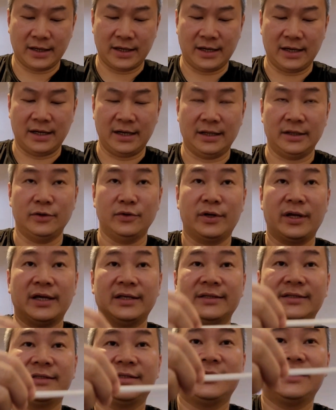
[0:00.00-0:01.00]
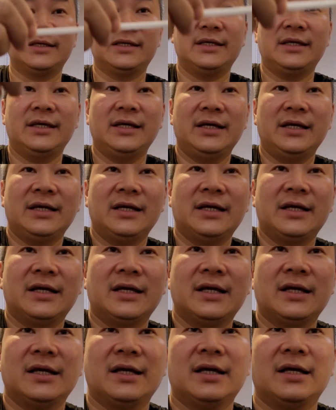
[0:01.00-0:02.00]
and you can see
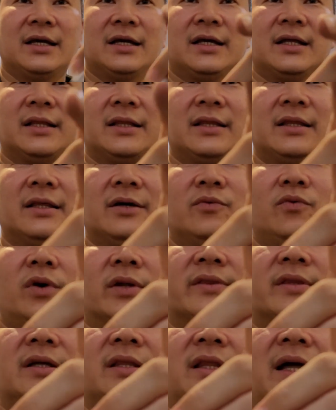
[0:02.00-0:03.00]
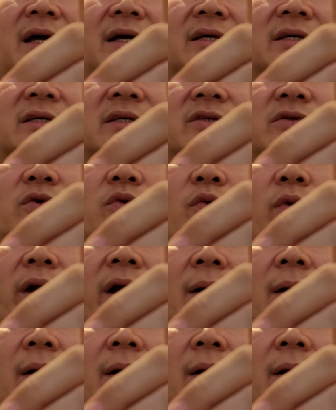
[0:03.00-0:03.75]
the water line is going